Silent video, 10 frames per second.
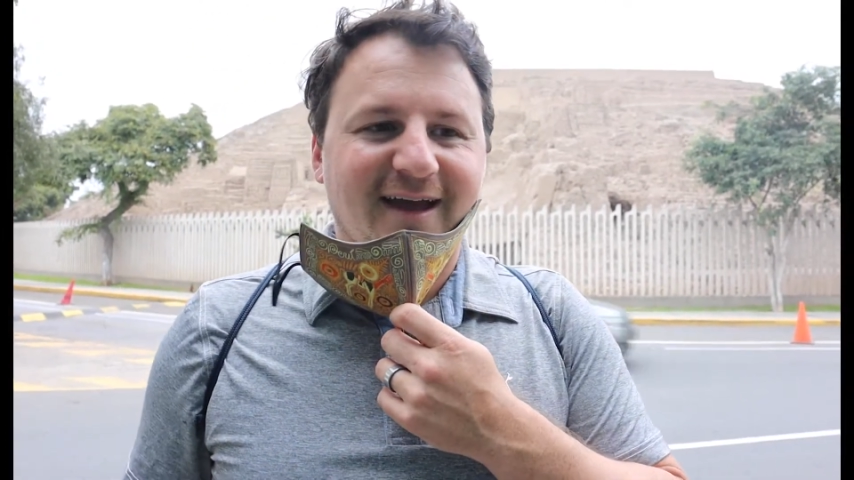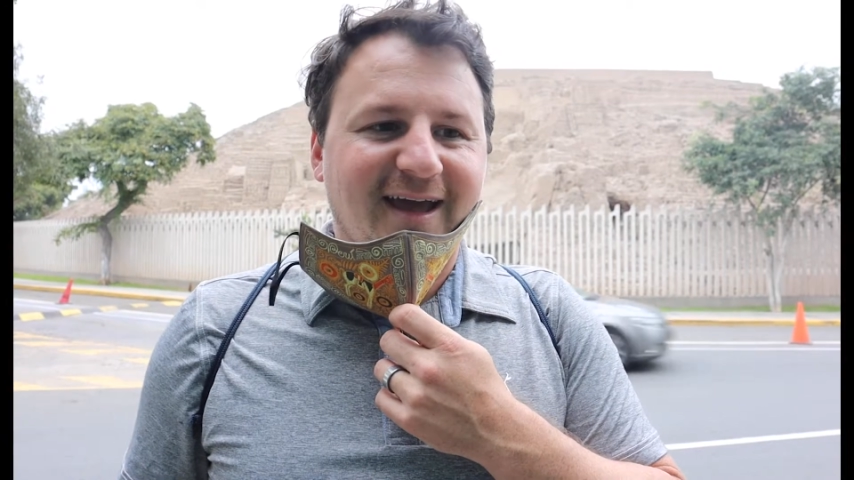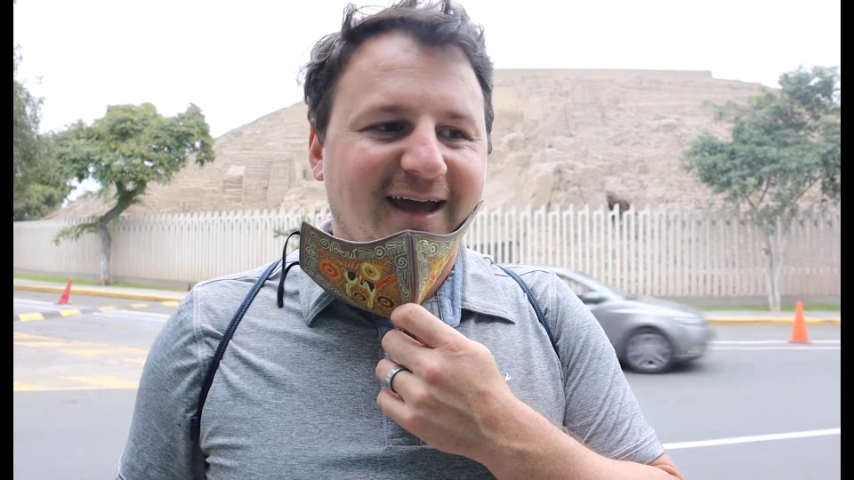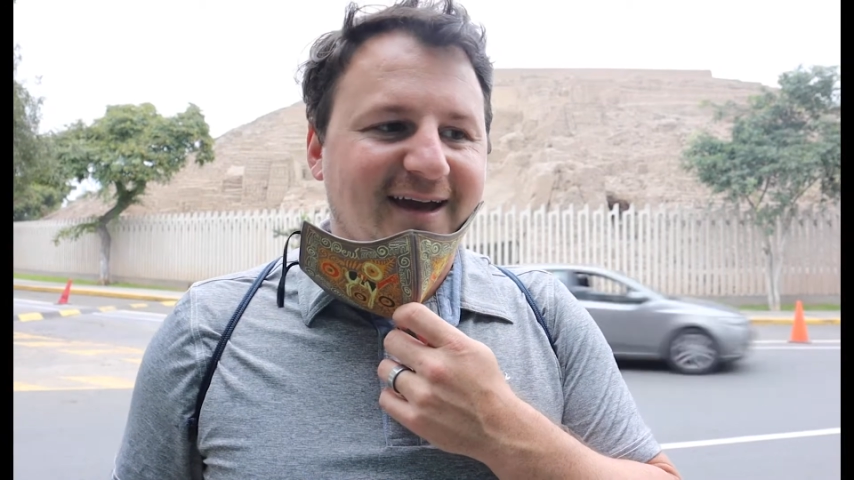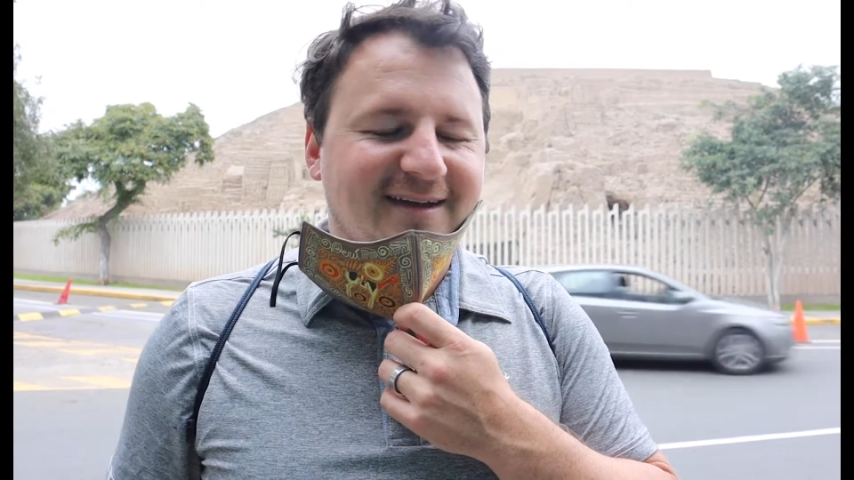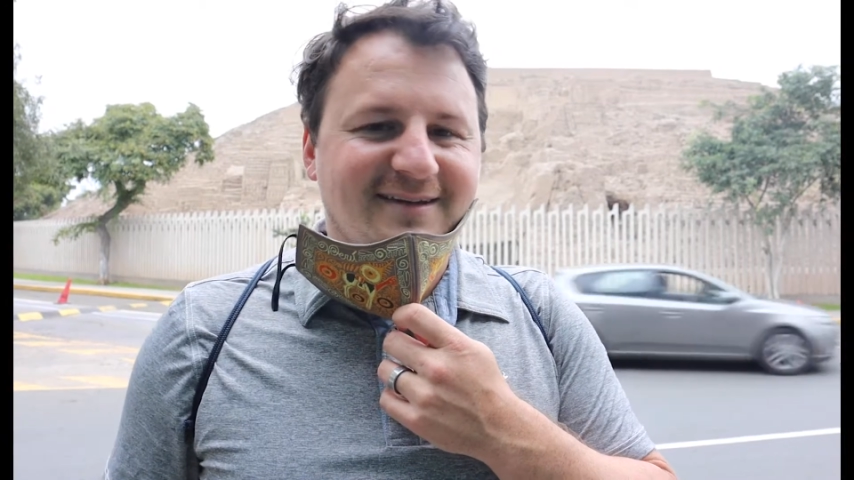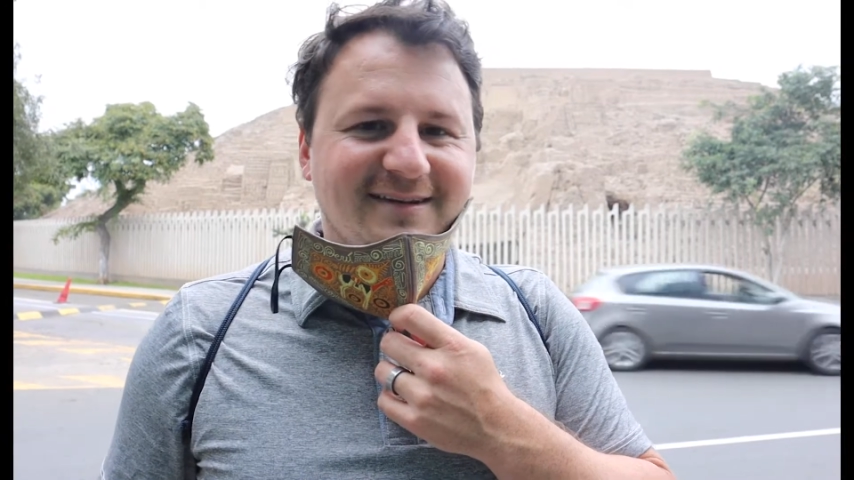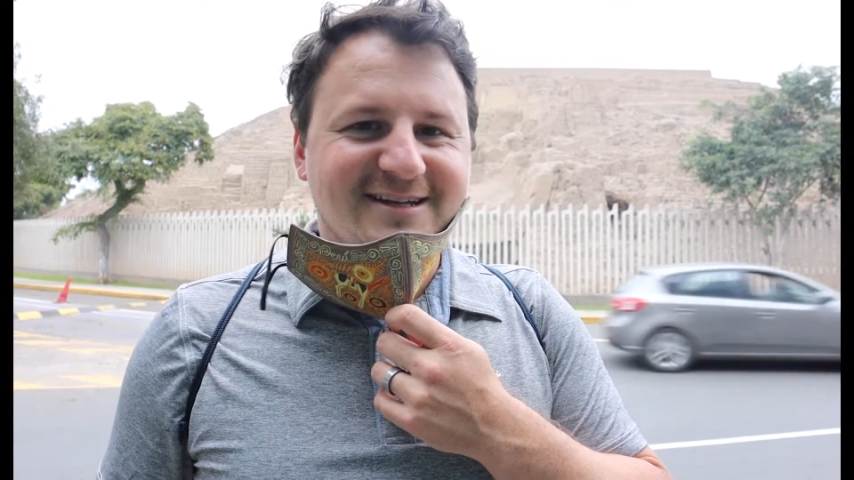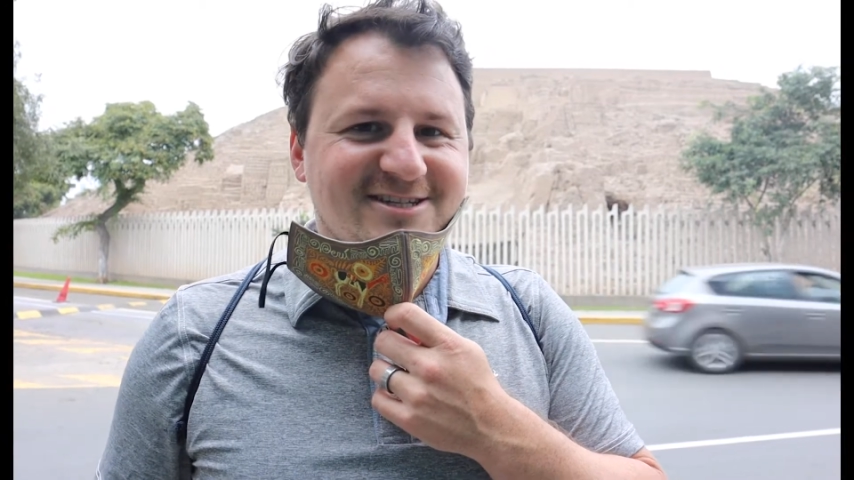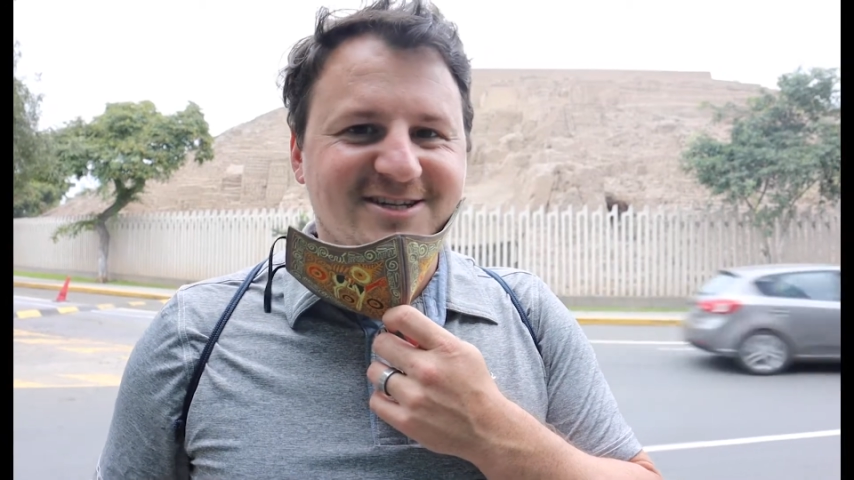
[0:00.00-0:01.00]
and
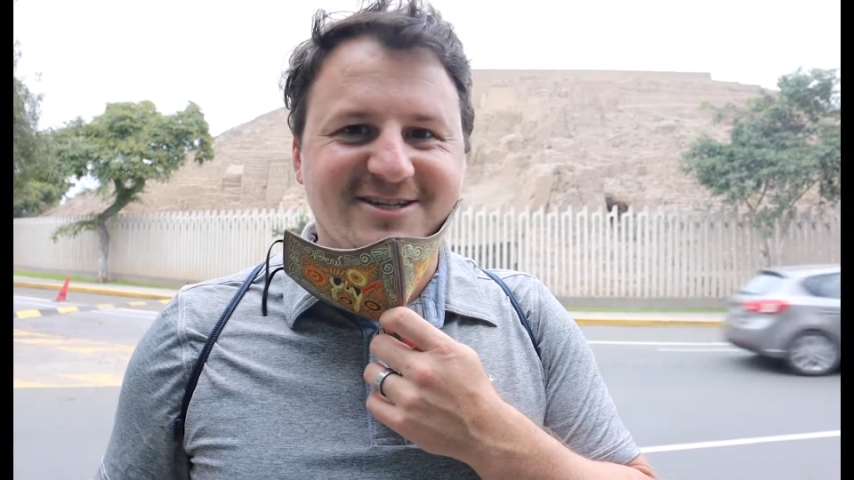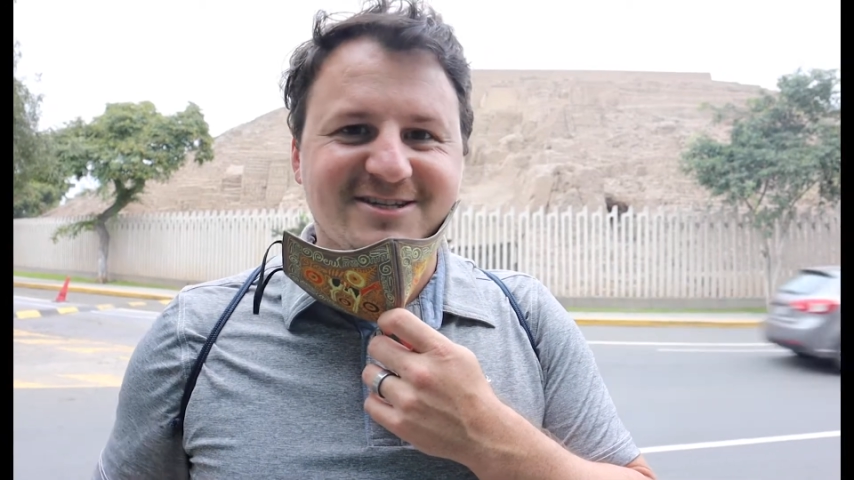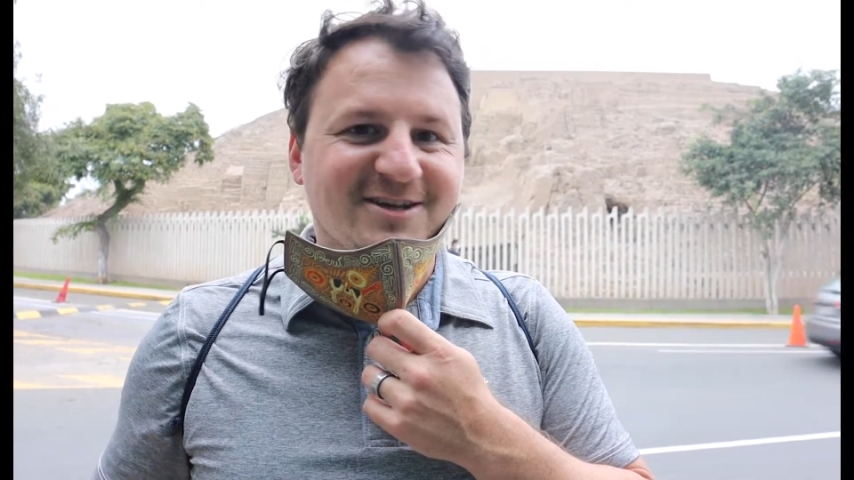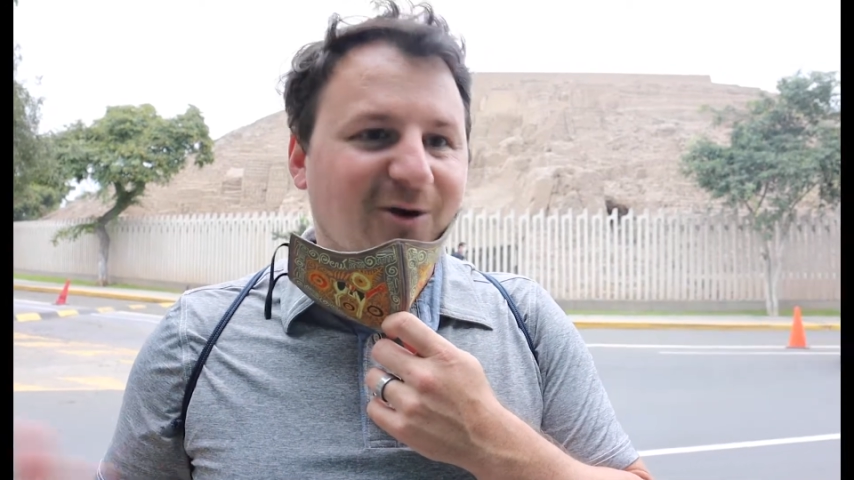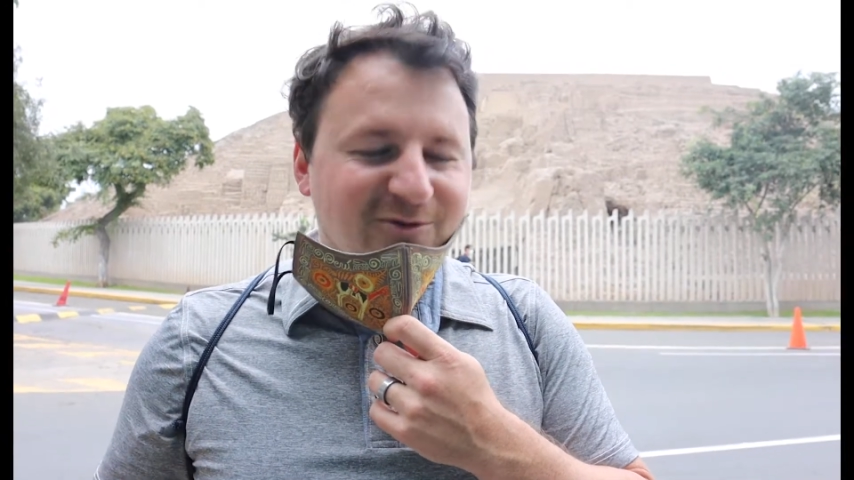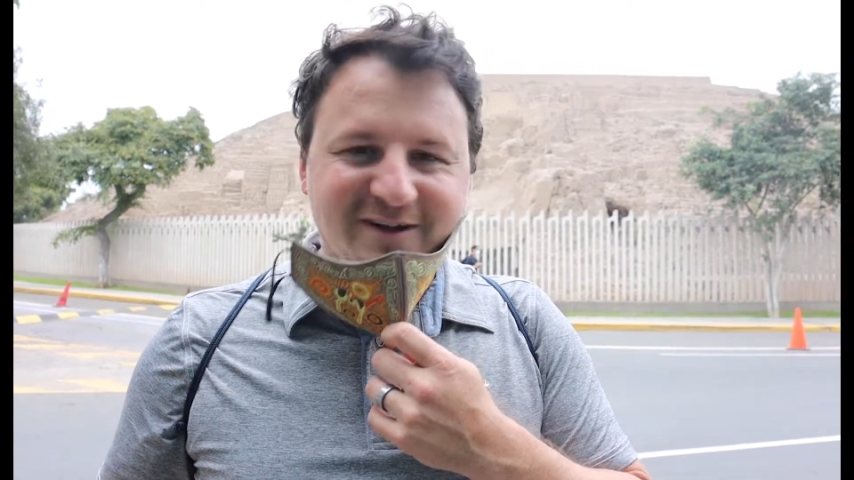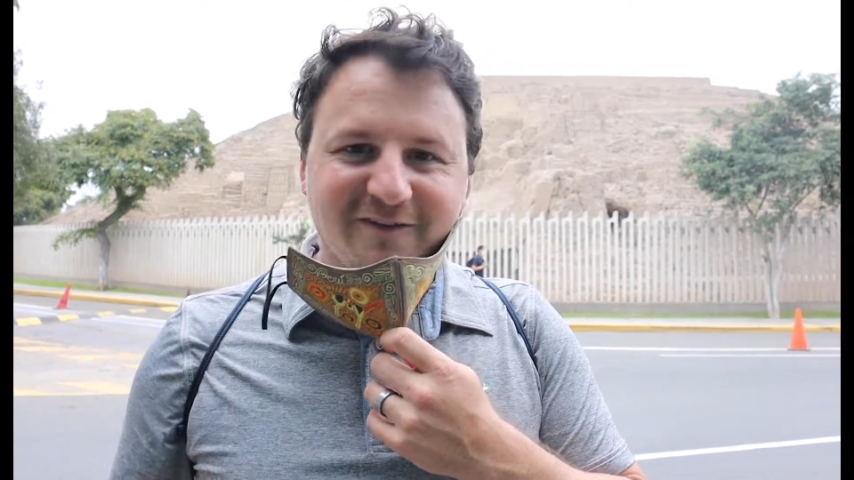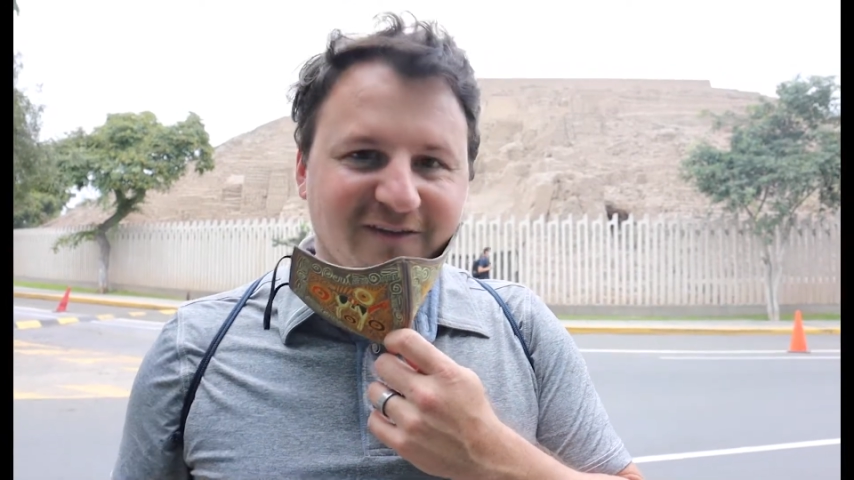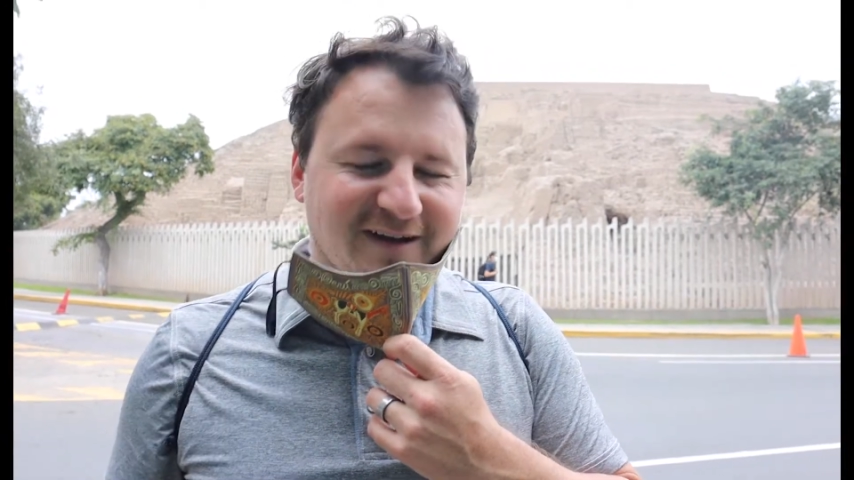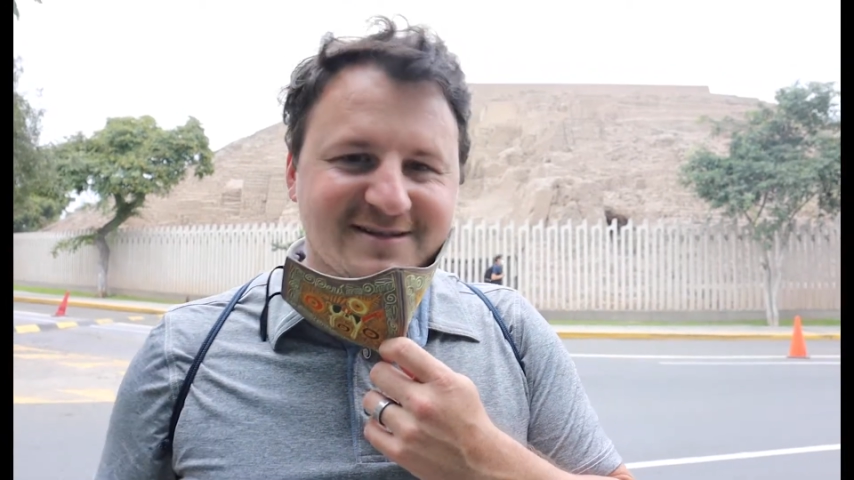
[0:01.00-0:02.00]
it's just so
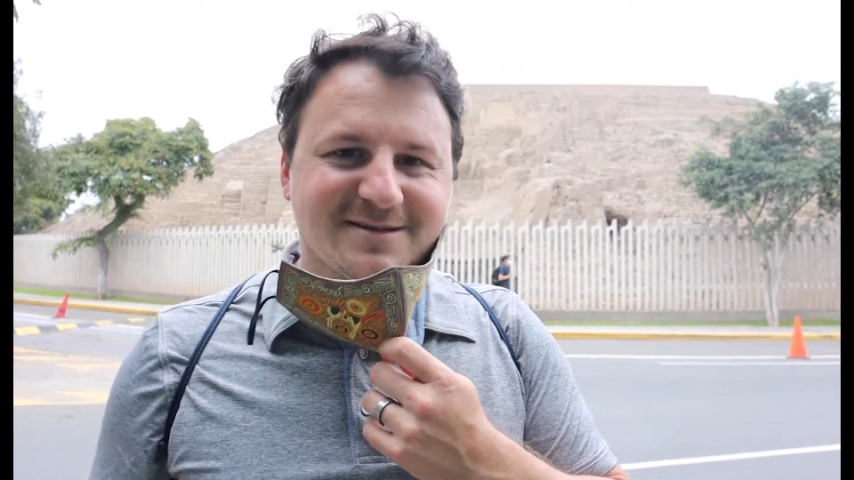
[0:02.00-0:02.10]
different